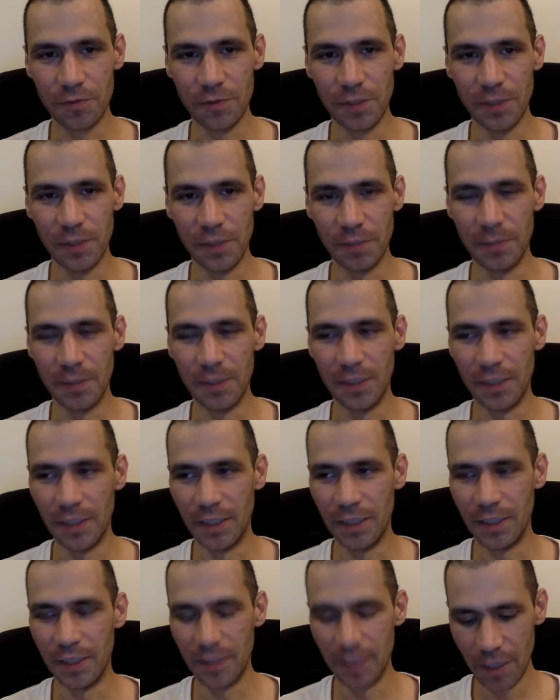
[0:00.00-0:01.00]
really.
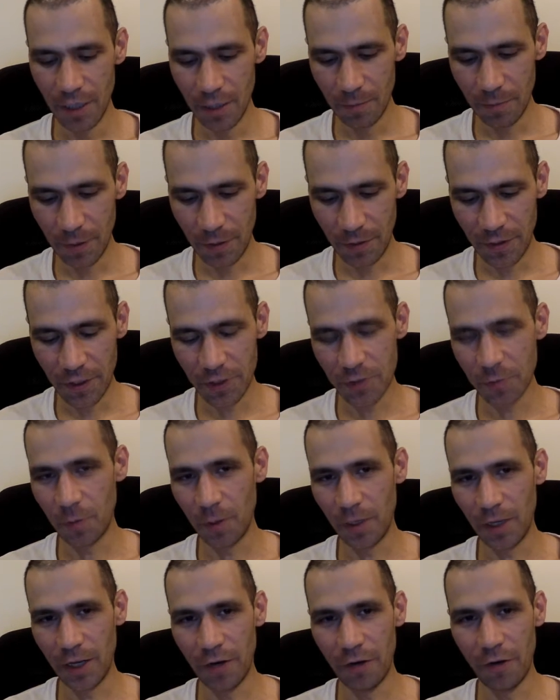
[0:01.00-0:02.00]
But this
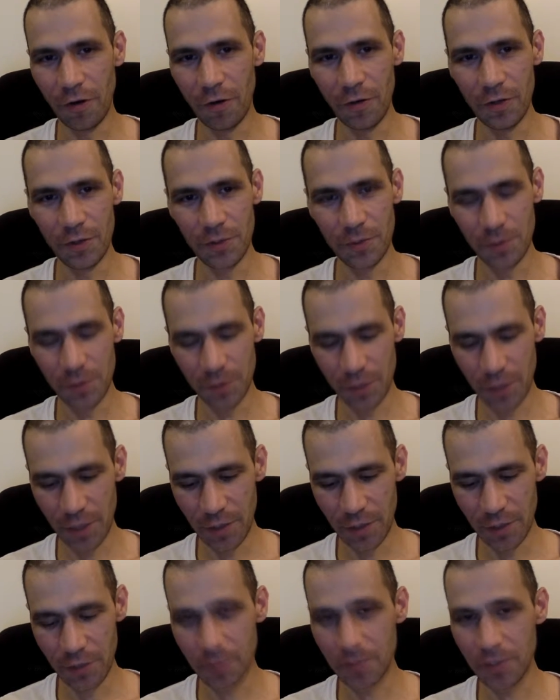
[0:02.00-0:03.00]
one, I don't know. This was
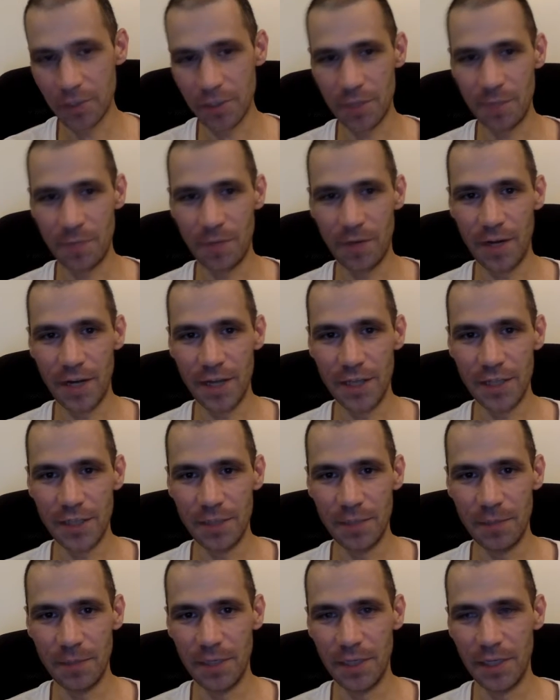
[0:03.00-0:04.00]
a surprise
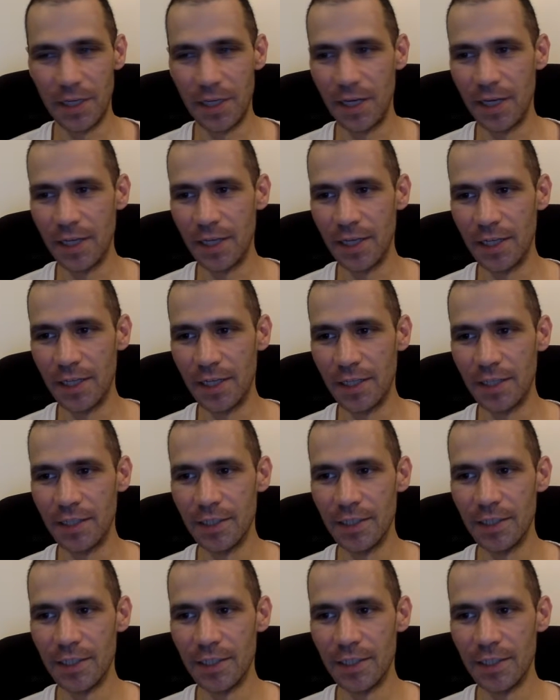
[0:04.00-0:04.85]
to me. I